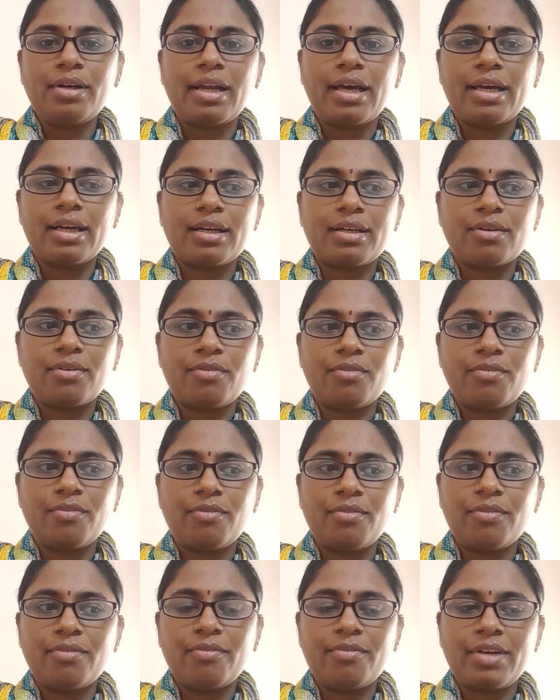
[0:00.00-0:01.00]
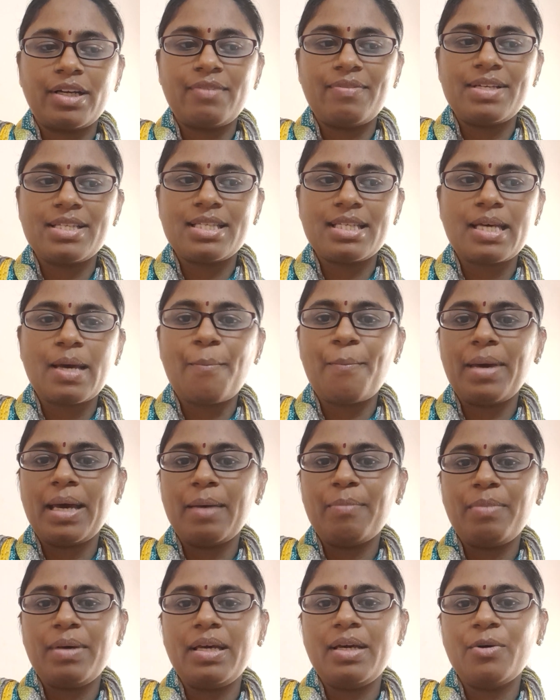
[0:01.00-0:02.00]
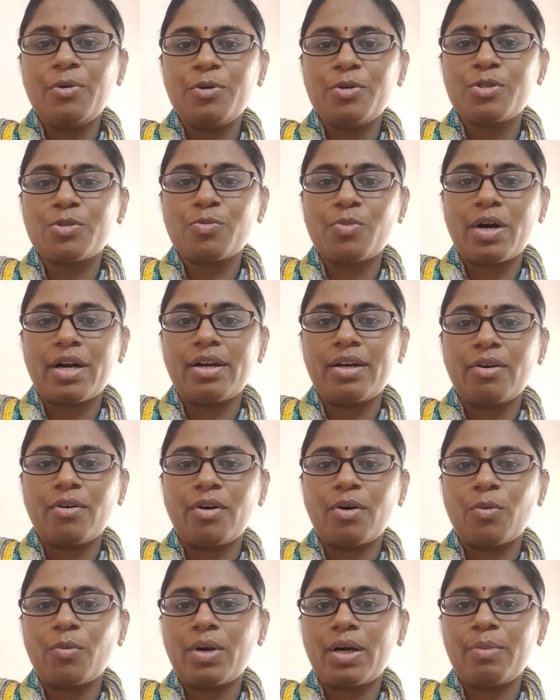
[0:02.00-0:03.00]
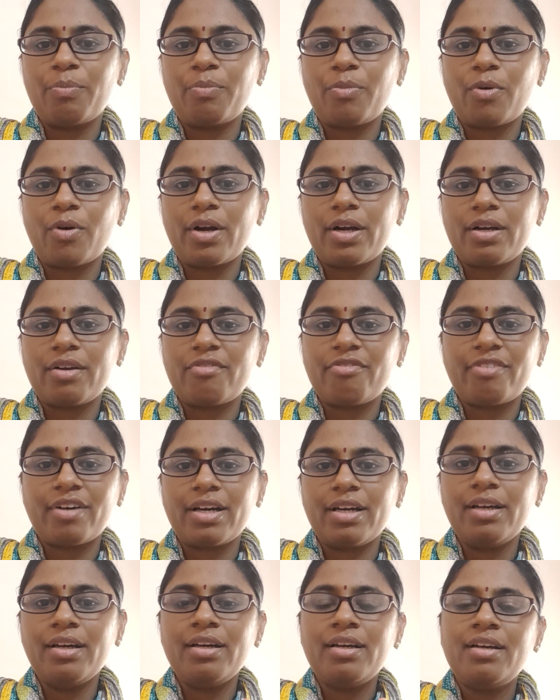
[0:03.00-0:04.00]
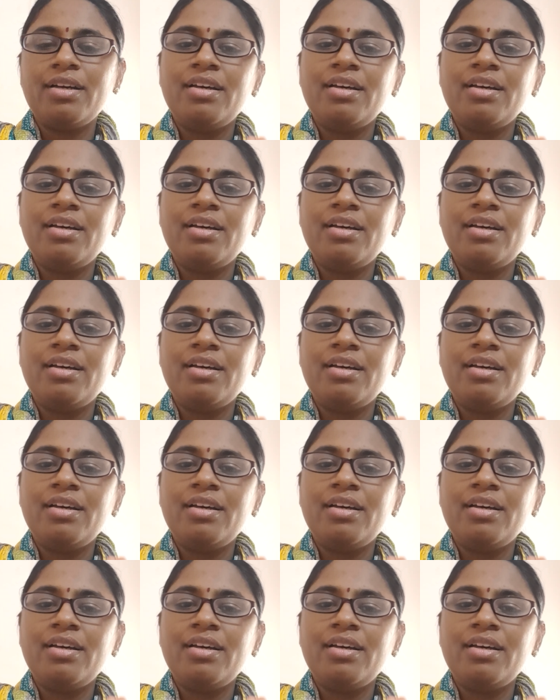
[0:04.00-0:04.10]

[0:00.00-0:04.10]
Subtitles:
Like when we see a baby who's 1 or 1.5,